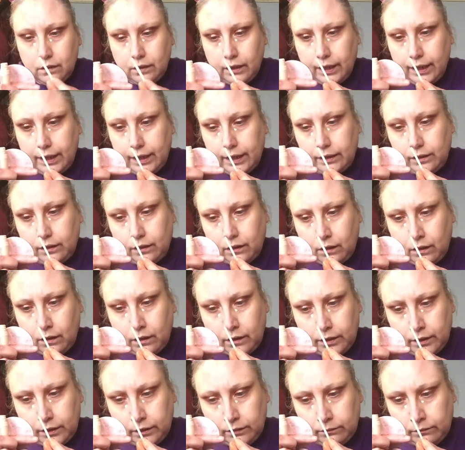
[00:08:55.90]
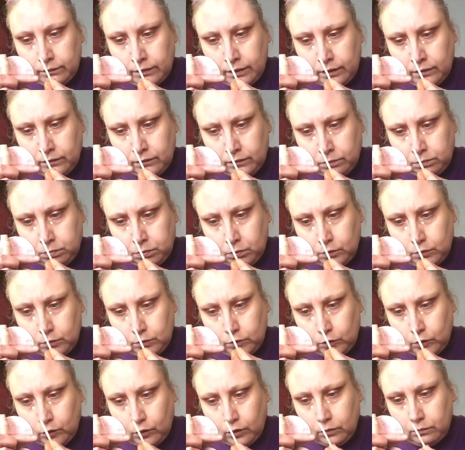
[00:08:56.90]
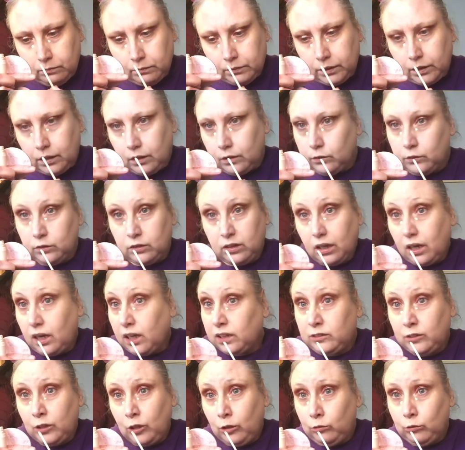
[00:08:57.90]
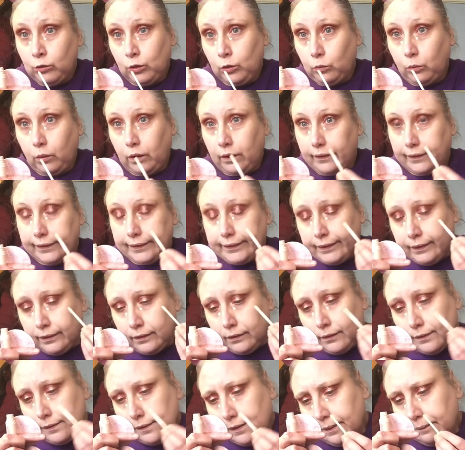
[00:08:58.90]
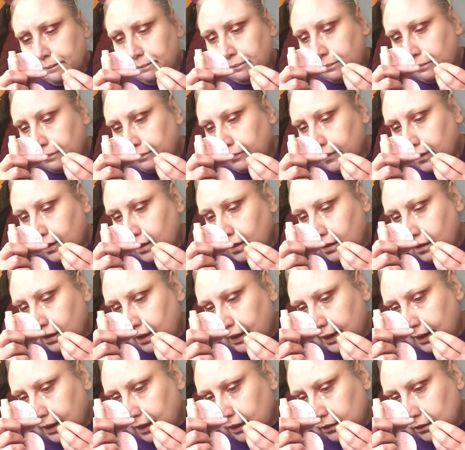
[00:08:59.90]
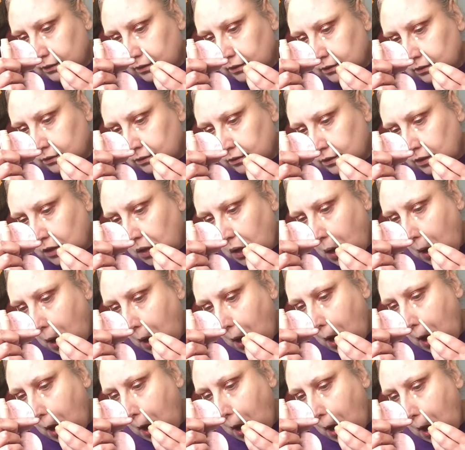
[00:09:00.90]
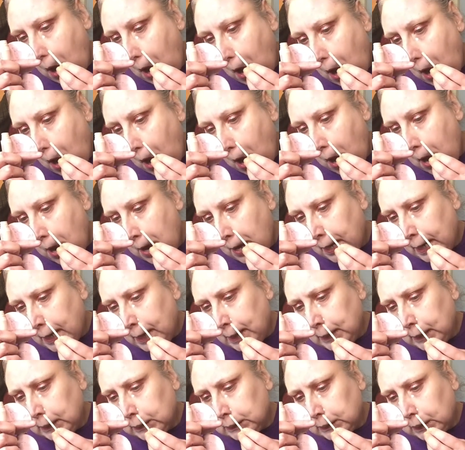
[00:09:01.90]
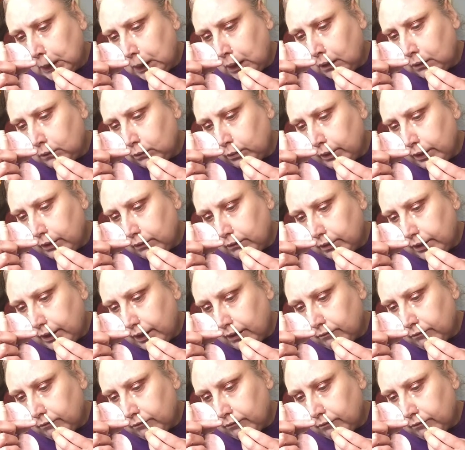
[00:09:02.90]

And I tend to put a dot on my nose. I don't know why. And down the side where we get